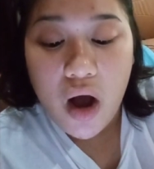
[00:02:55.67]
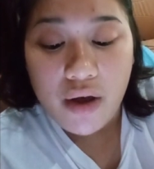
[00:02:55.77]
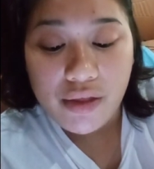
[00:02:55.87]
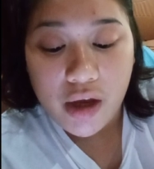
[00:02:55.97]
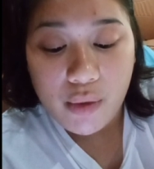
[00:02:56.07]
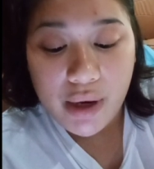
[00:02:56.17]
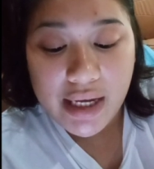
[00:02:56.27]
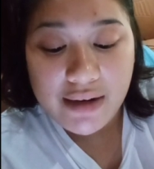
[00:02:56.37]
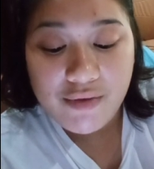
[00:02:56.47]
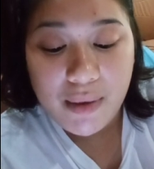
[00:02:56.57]
on the
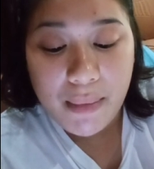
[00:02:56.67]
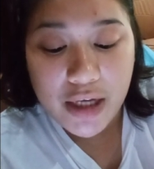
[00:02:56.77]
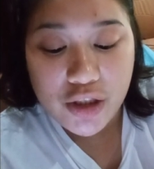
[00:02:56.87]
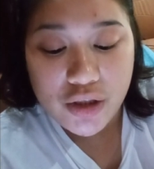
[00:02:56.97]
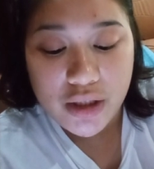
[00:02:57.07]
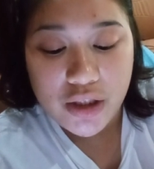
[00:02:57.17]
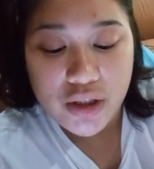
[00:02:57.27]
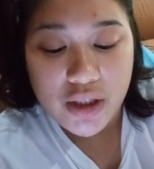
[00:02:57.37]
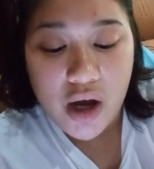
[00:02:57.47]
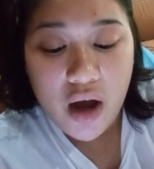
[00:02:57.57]
creative
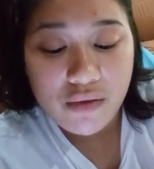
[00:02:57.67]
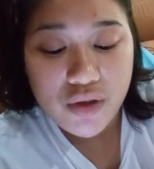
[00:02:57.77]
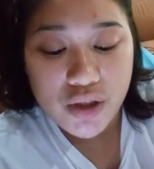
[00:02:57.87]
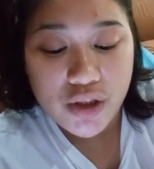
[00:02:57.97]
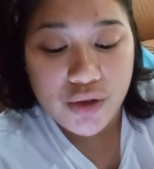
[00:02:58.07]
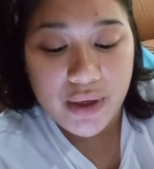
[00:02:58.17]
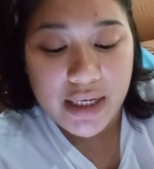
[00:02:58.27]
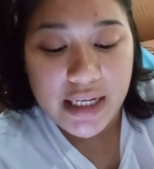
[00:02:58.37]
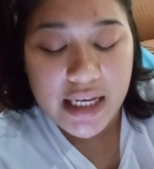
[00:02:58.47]
imagination of children